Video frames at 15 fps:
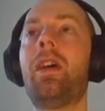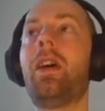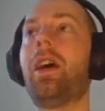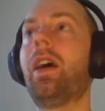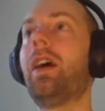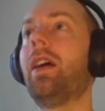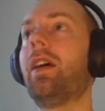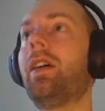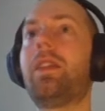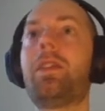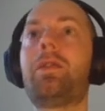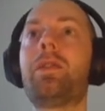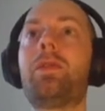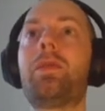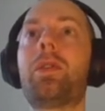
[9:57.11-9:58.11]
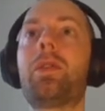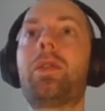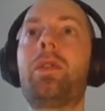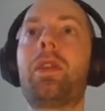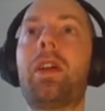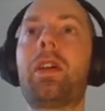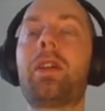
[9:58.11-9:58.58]
And if you
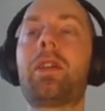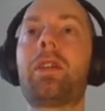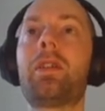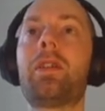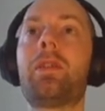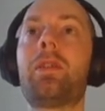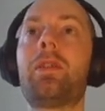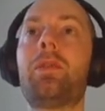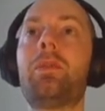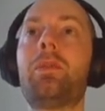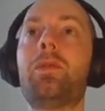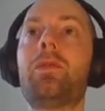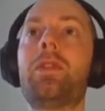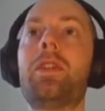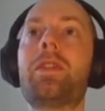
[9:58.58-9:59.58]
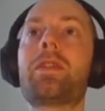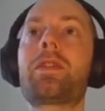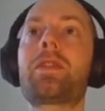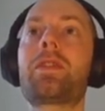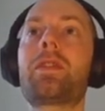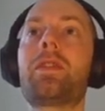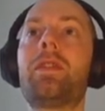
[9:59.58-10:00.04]
wanna like move these
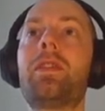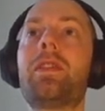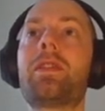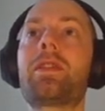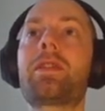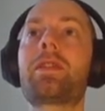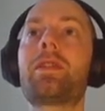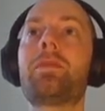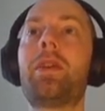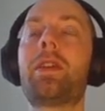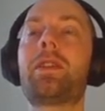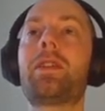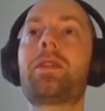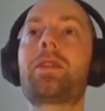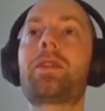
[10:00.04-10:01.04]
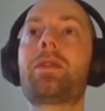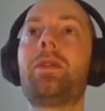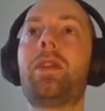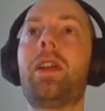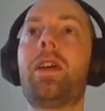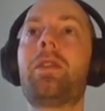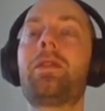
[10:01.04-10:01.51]
buttons to the
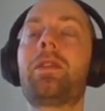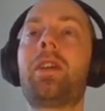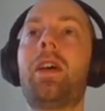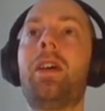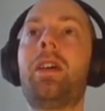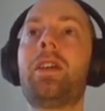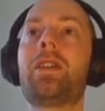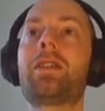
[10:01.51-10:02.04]
left, it's